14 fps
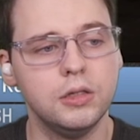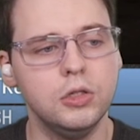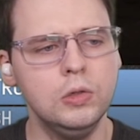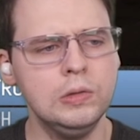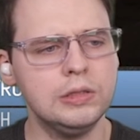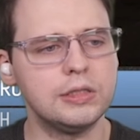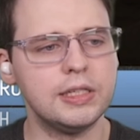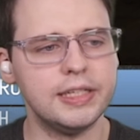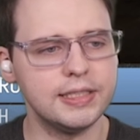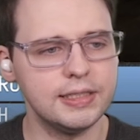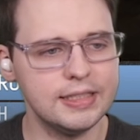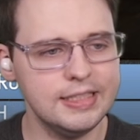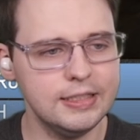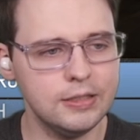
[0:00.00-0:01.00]

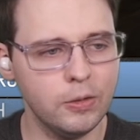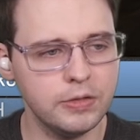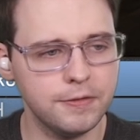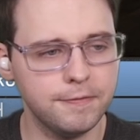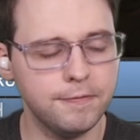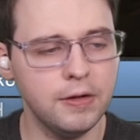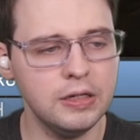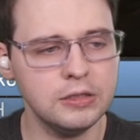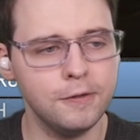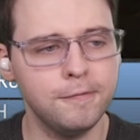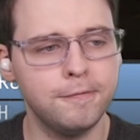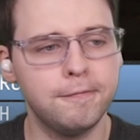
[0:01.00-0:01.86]
Useless. These souls are far too